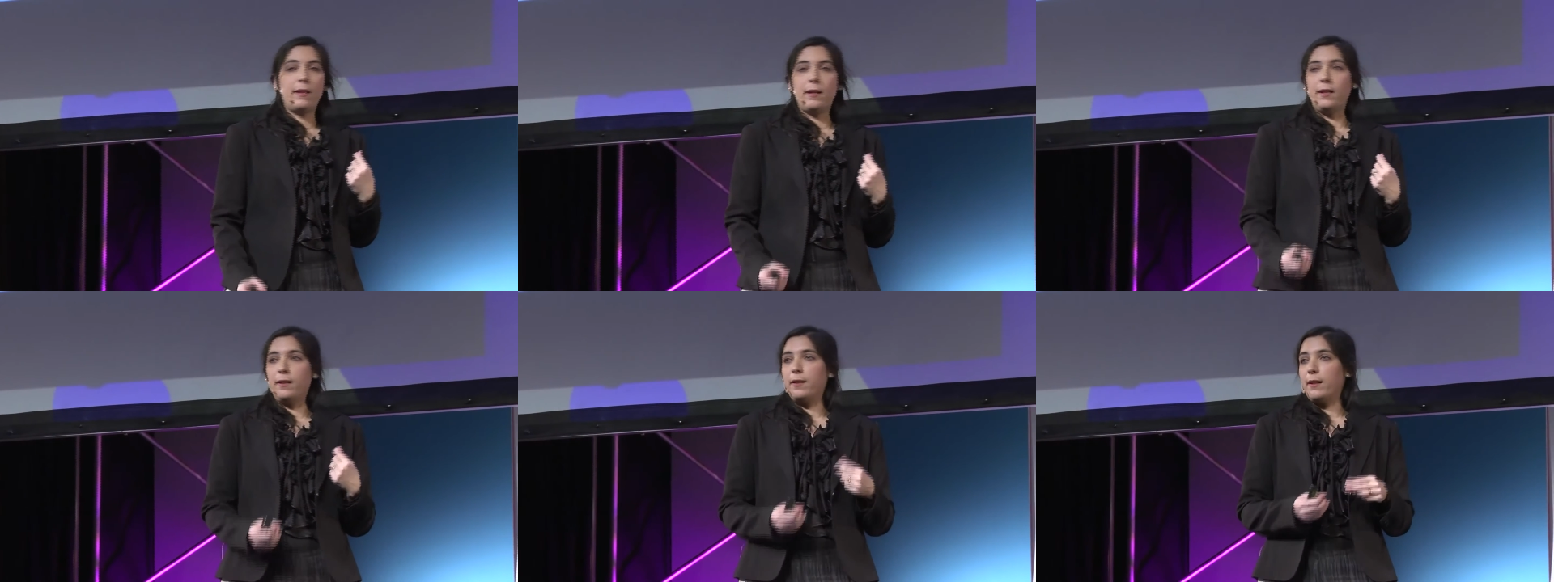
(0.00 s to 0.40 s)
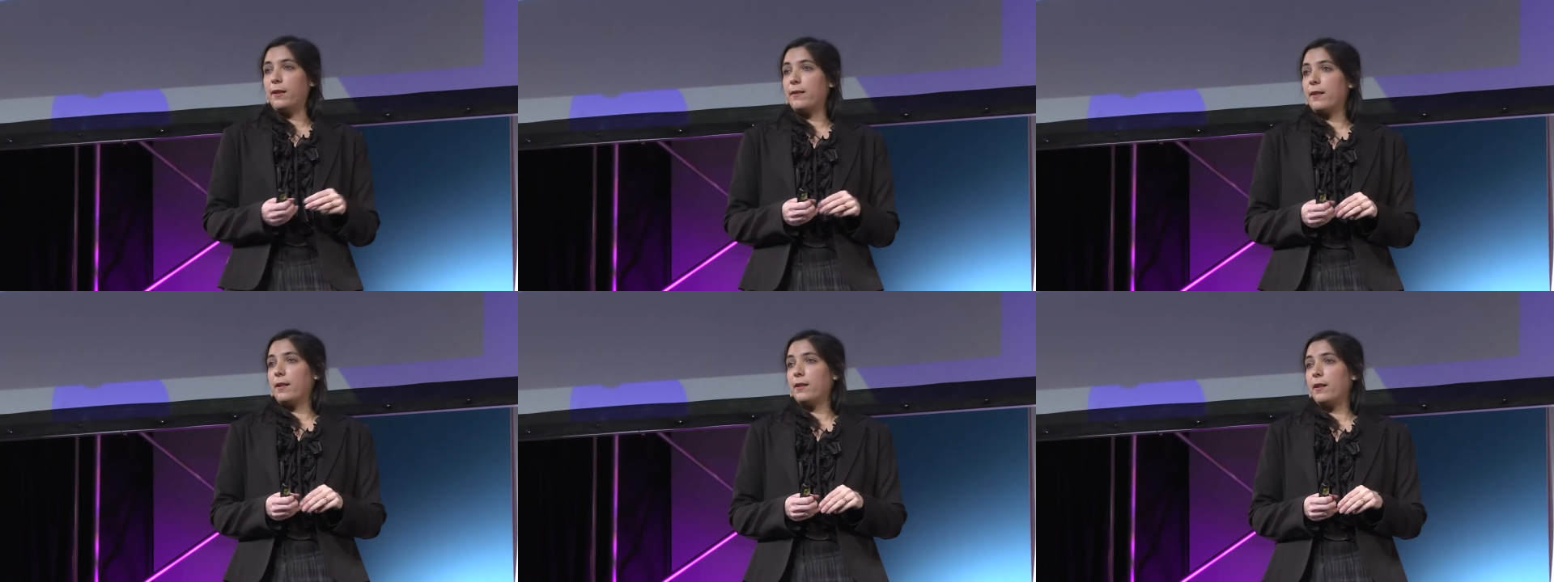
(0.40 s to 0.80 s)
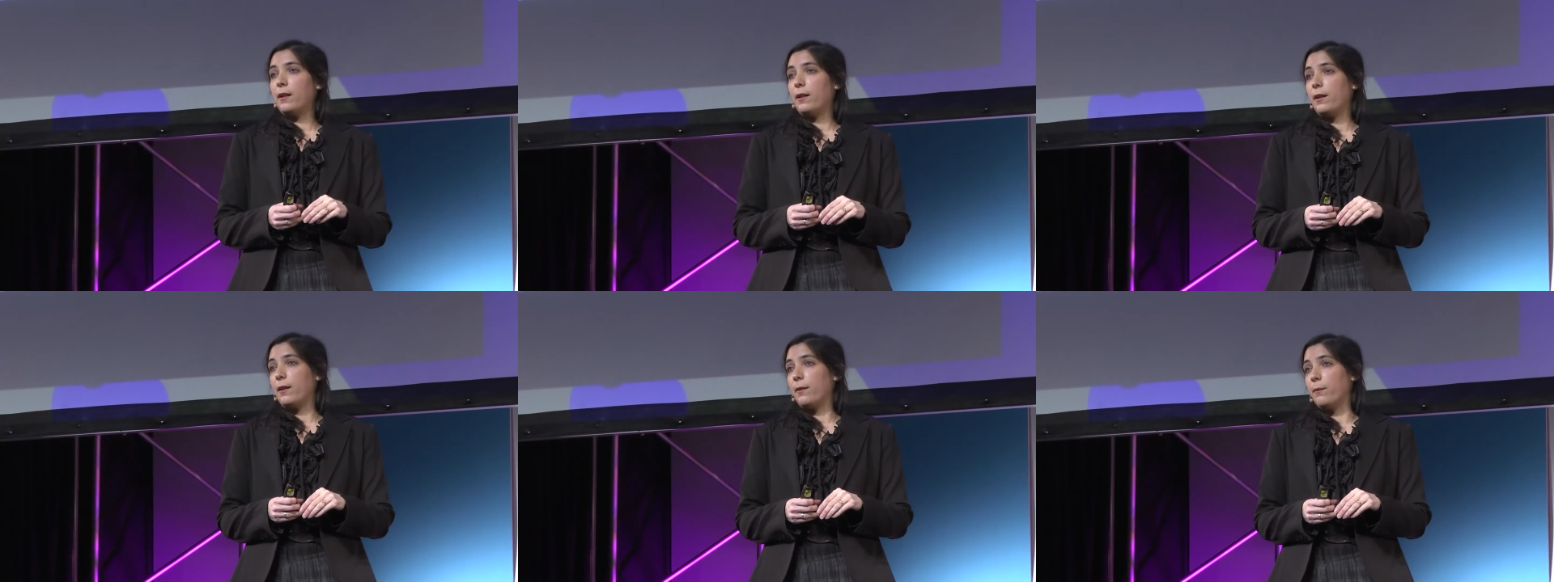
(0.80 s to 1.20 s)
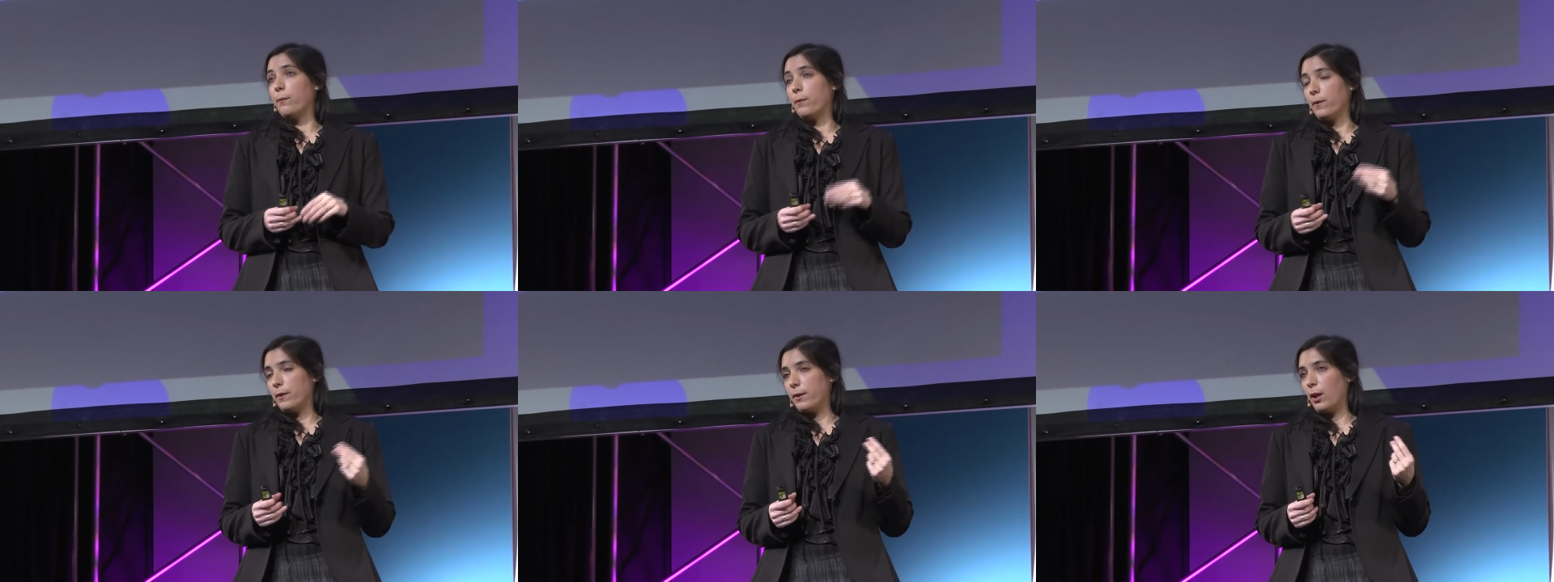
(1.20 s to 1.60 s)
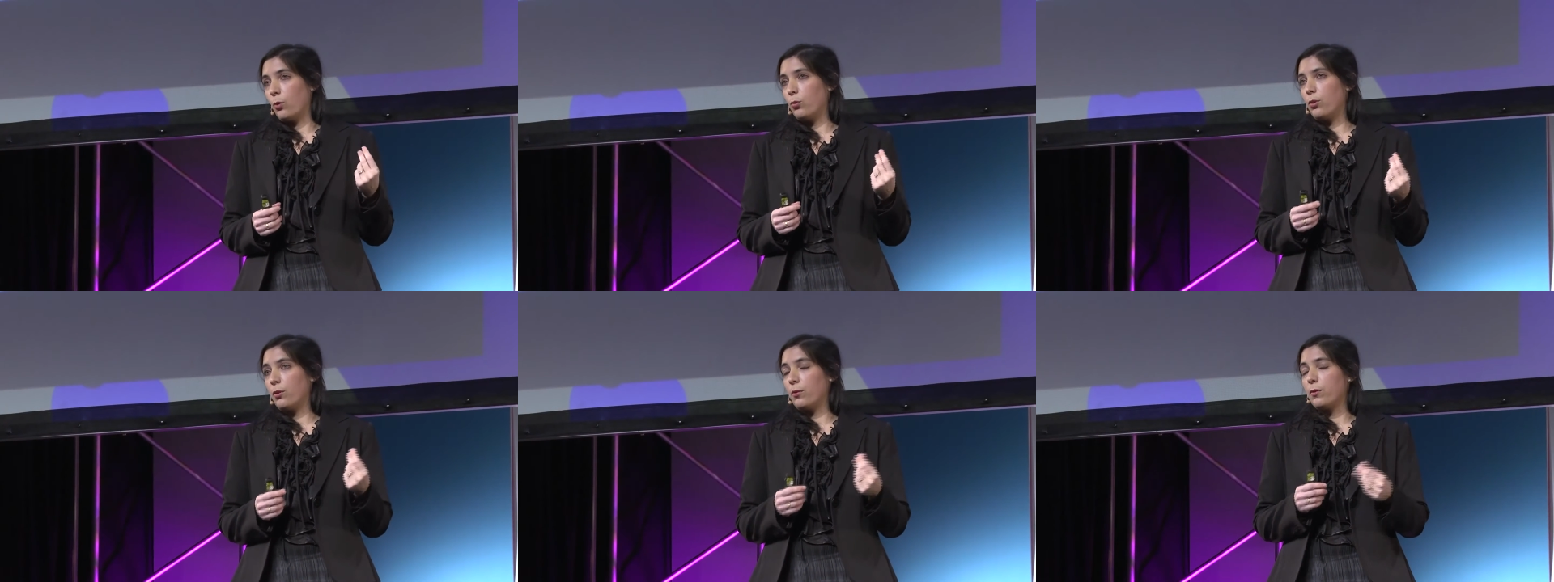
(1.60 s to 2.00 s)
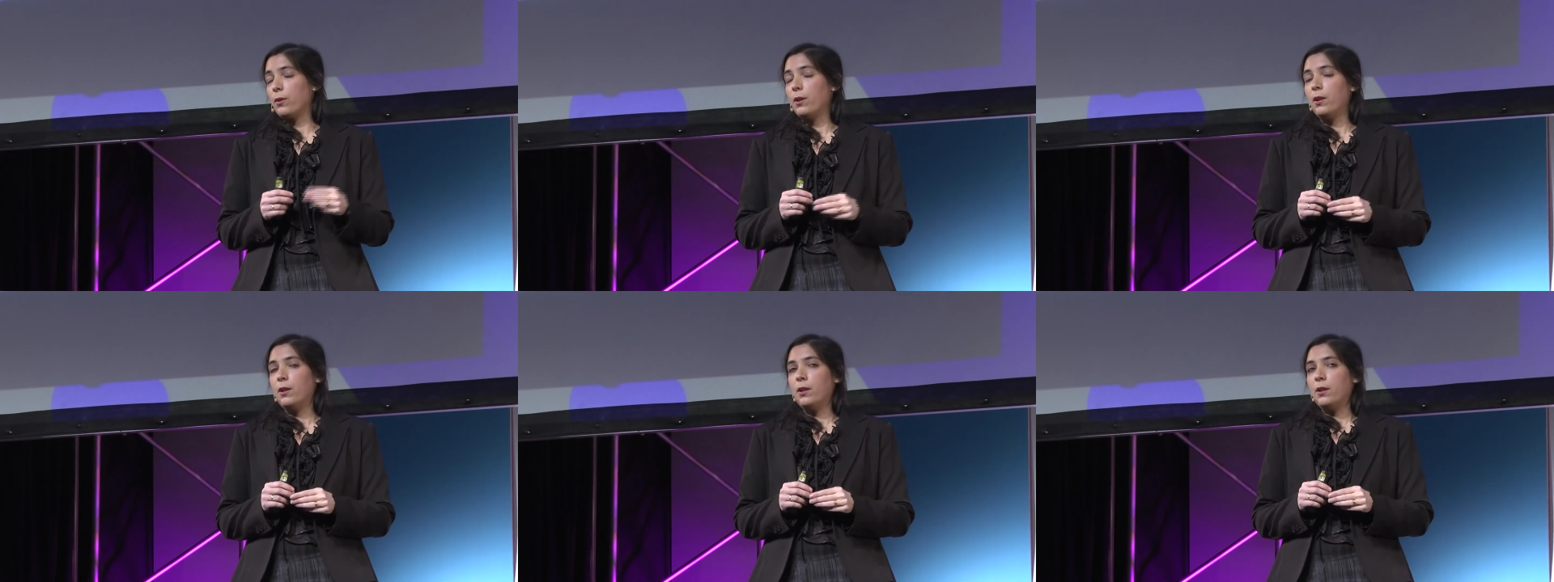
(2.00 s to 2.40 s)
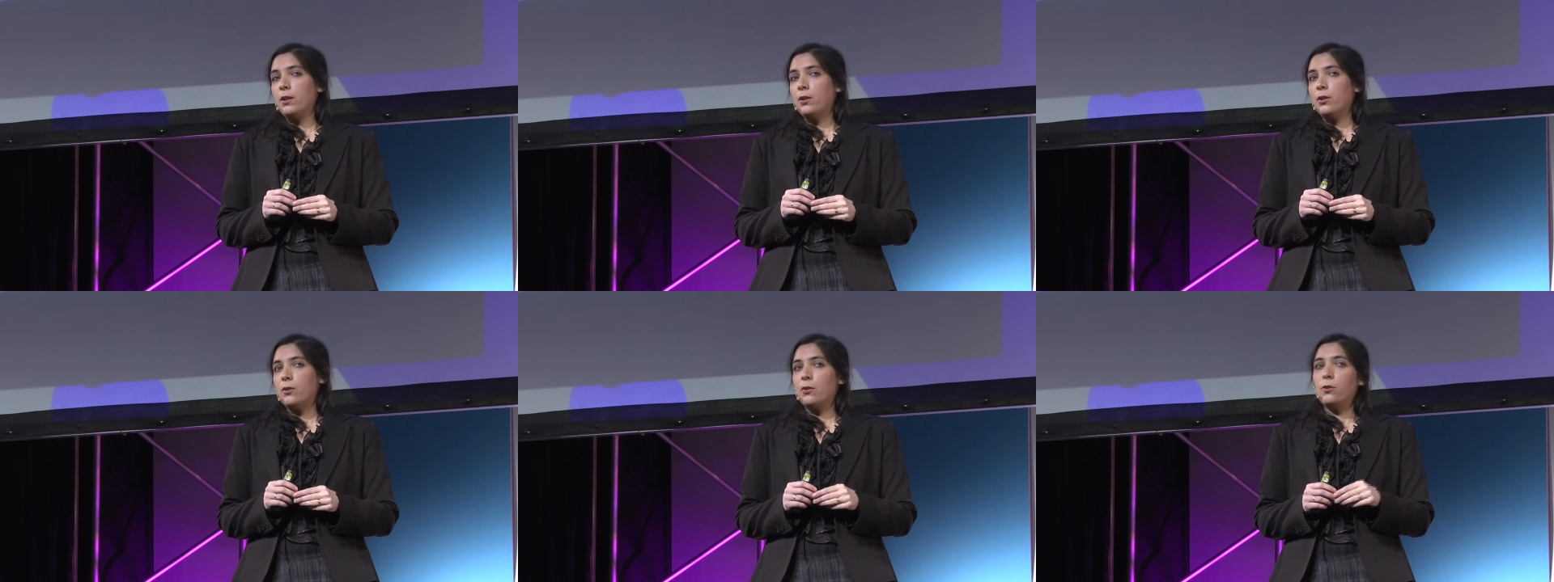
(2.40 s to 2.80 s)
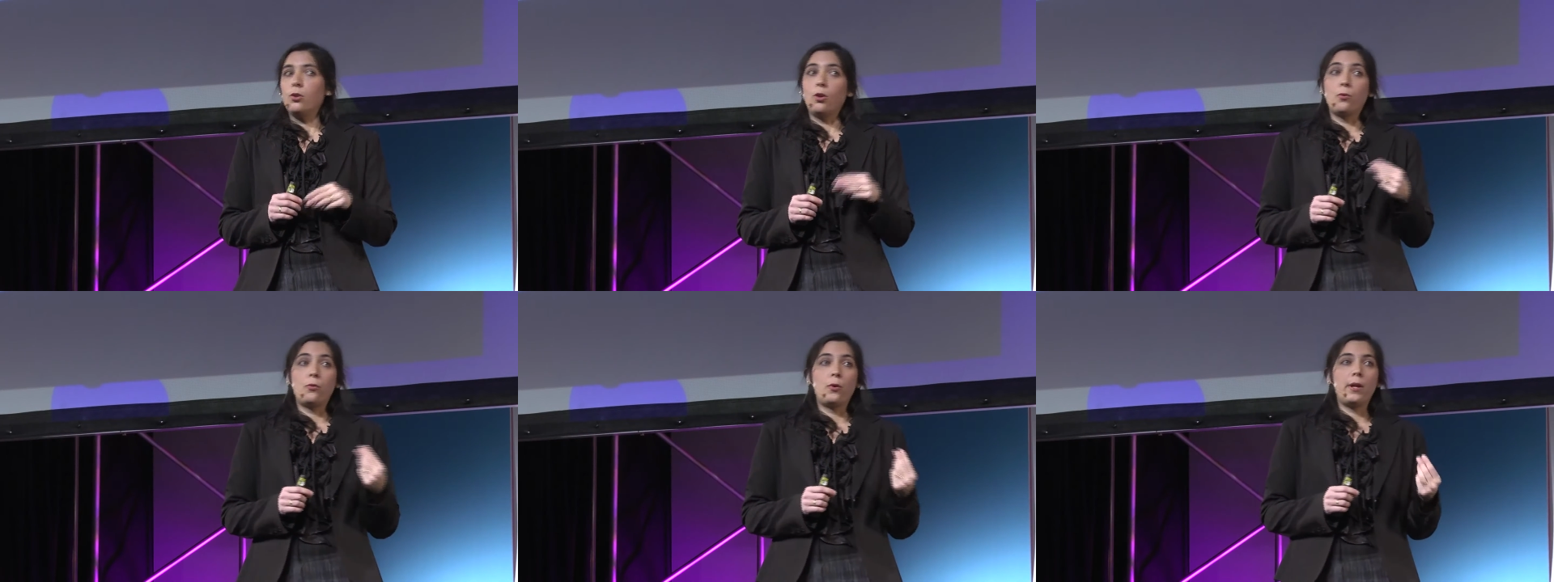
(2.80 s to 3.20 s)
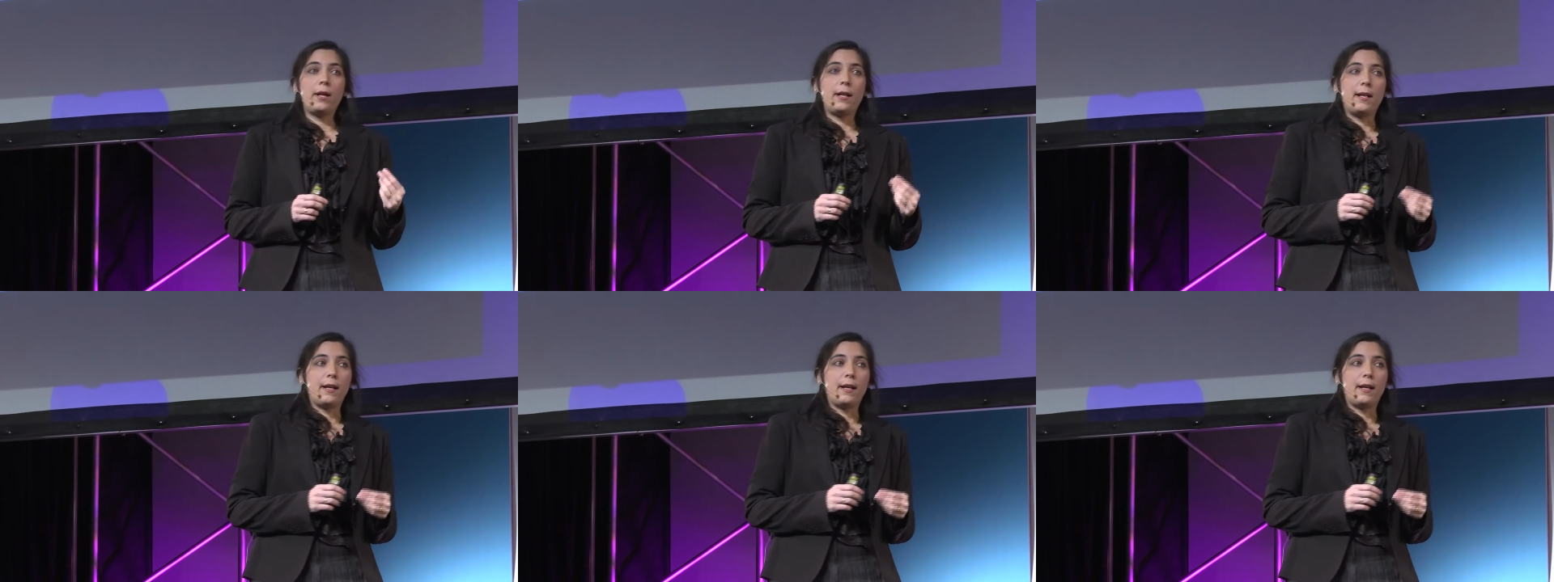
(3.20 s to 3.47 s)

In the case of Parse, if